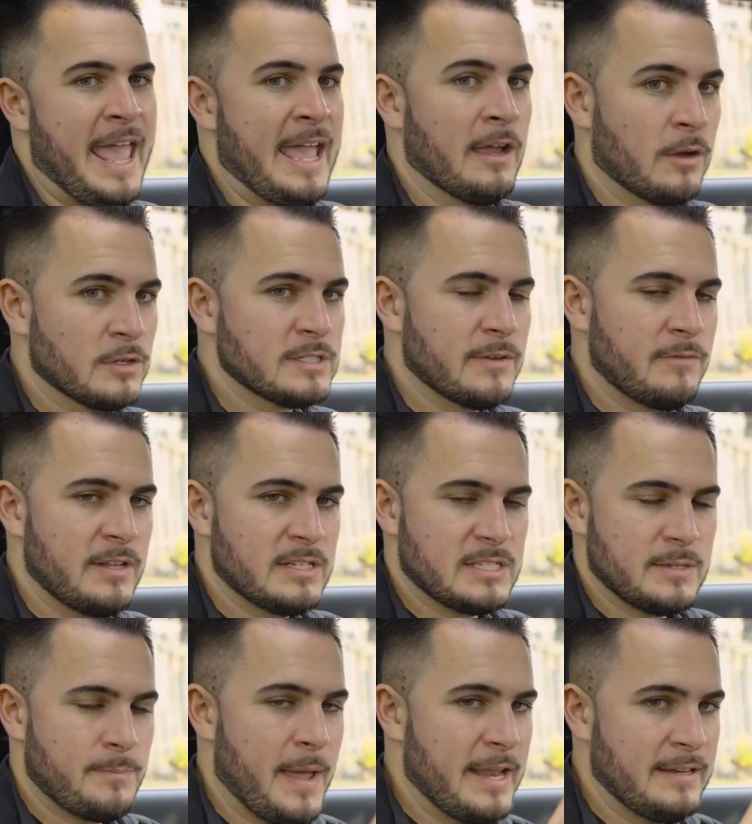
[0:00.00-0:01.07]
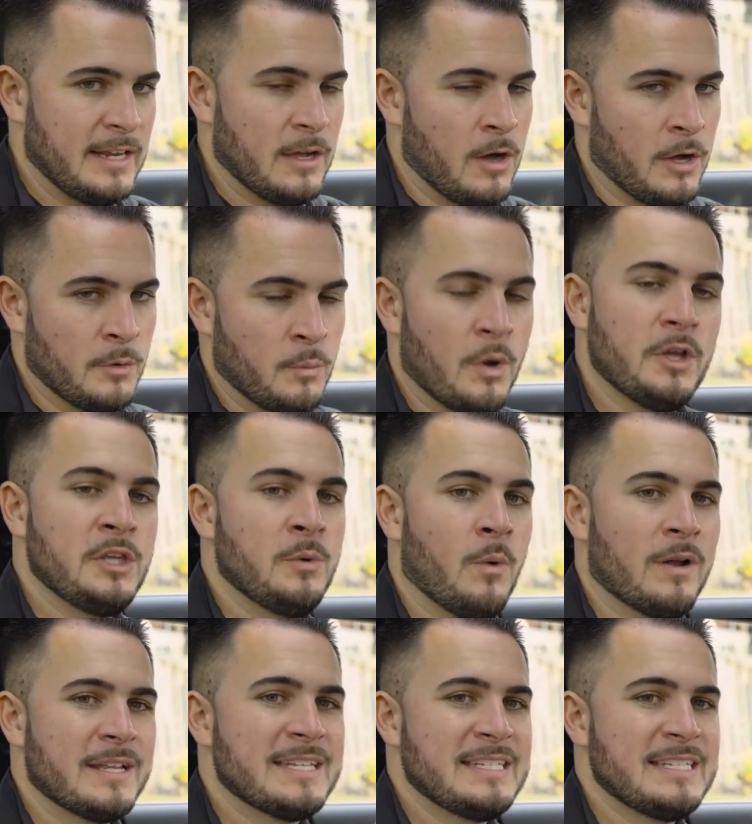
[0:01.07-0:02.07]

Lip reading: angles of this depending on what you want to